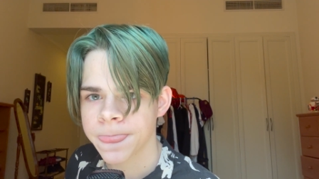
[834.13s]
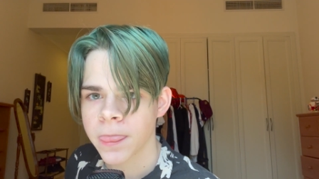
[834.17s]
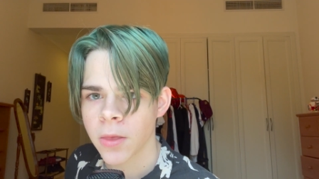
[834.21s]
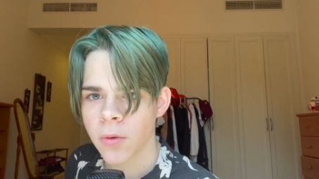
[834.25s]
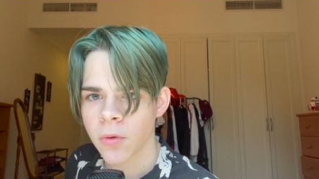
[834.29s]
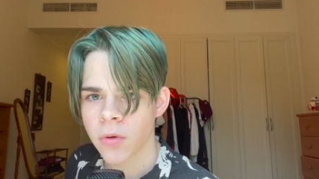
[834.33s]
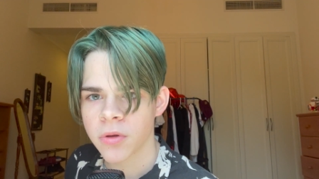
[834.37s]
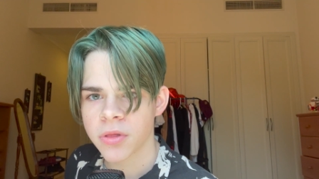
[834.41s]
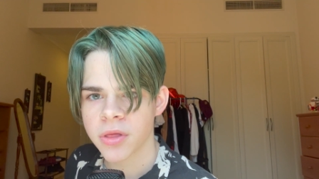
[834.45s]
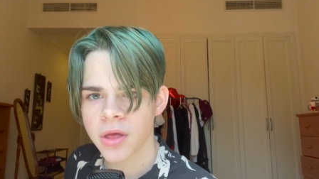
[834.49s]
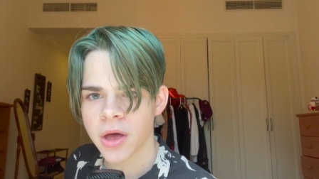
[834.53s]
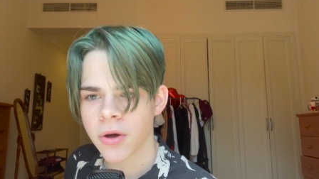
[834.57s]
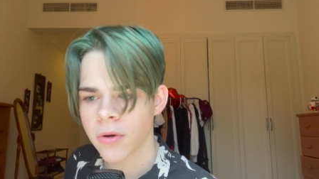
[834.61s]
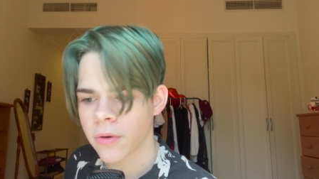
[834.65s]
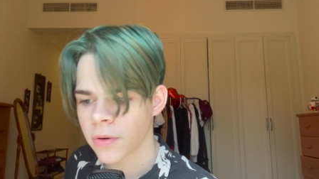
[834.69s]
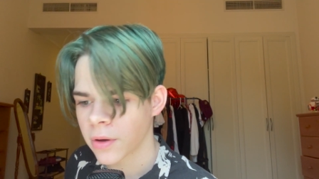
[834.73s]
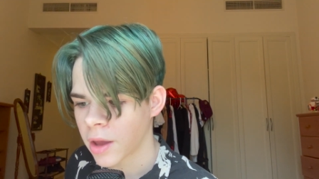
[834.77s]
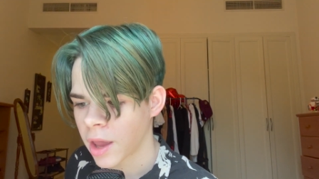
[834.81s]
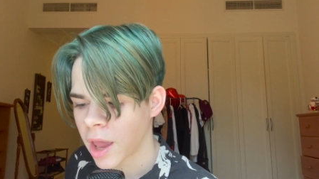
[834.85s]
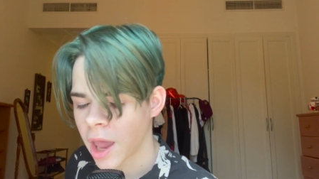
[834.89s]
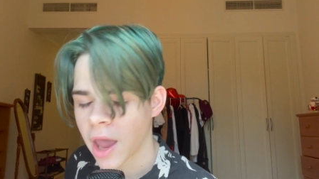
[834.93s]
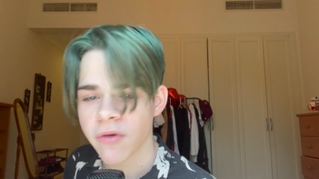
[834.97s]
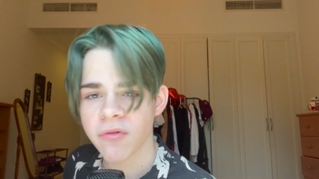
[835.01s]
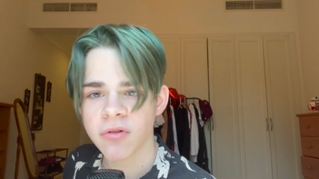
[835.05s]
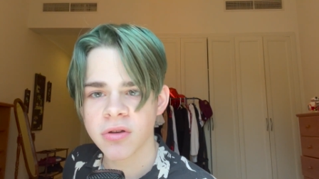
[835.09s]
without
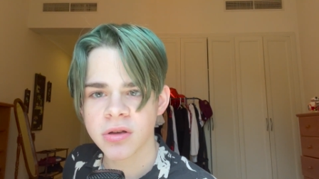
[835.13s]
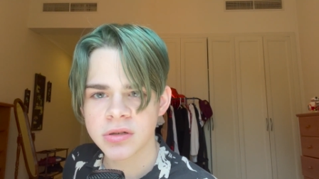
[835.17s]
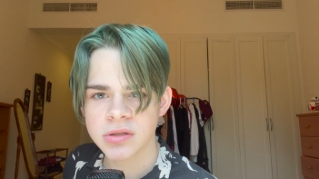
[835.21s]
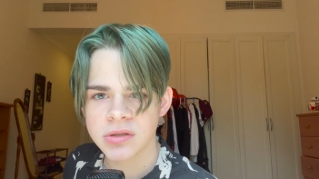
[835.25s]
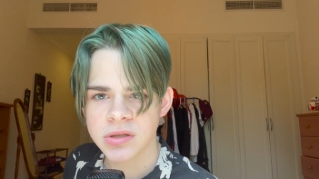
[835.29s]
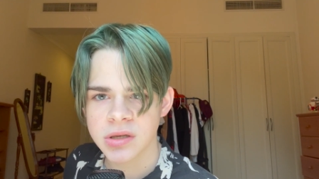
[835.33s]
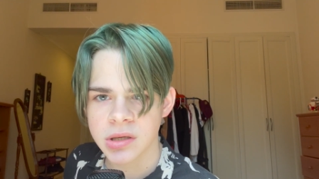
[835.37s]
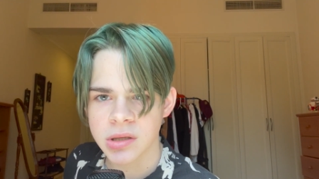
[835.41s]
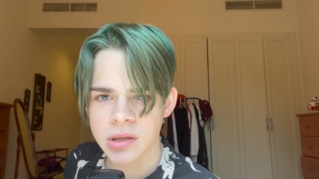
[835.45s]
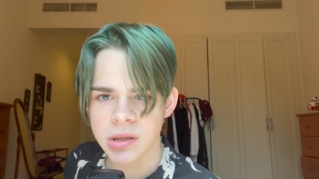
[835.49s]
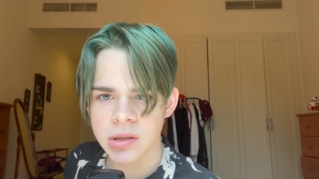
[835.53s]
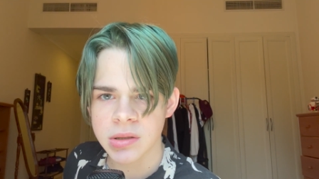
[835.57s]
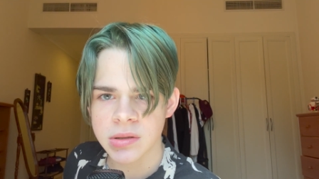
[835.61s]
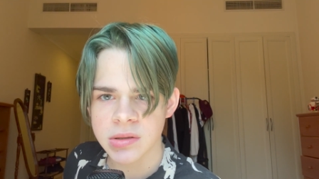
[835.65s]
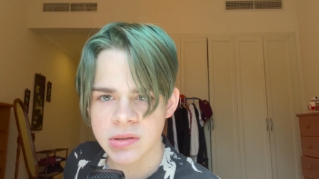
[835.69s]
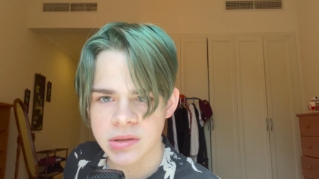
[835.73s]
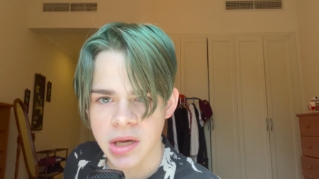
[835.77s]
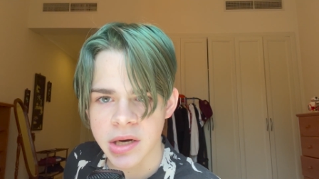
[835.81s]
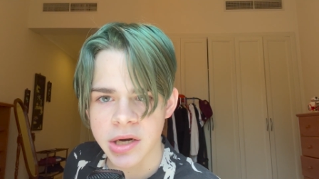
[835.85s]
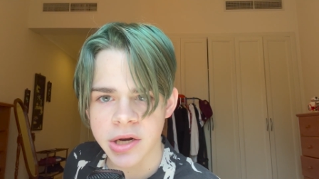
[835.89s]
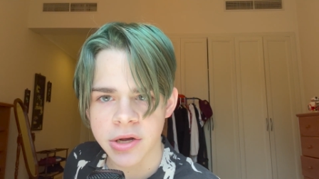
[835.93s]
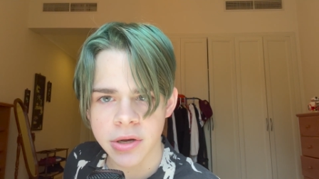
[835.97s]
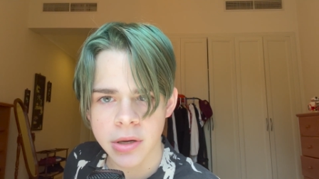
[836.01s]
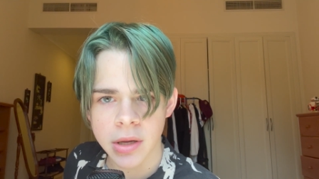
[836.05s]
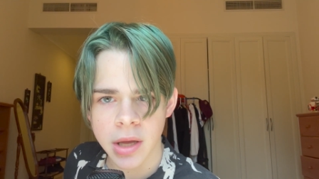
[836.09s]
having to
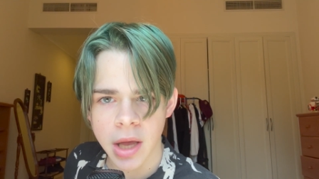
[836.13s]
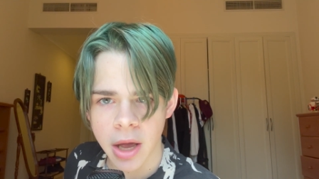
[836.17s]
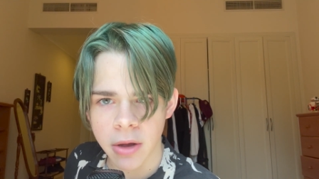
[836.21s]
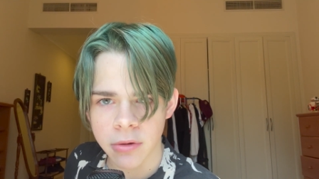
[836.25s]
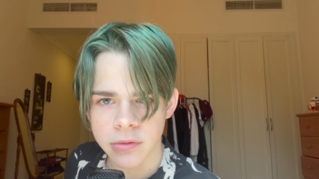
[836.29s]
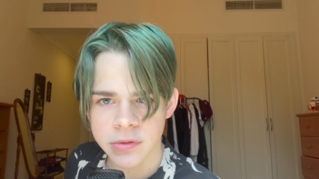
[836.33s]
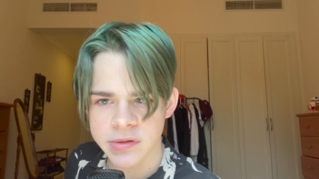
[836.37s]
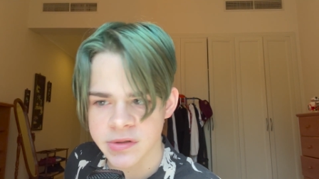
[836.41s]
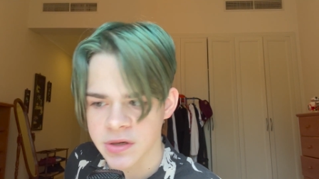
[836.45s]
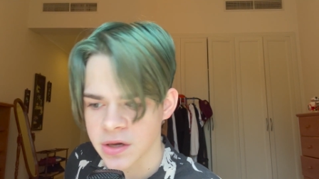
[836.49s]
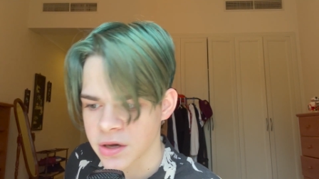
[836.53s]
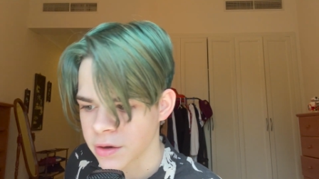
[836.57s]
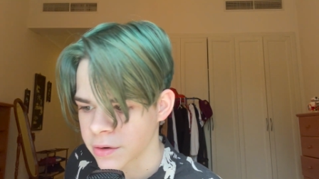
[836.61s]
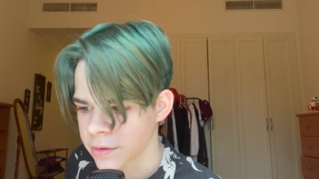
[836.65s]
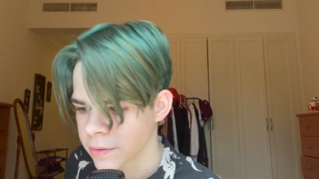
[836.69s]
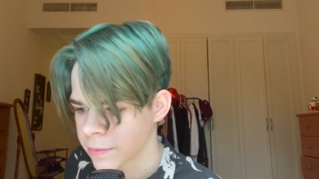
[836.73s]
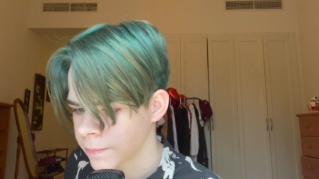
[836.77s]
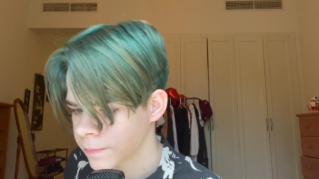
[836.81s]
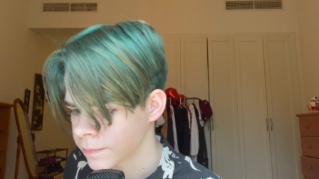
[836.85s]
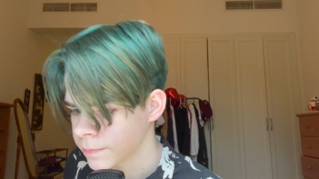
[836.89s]
send her outside.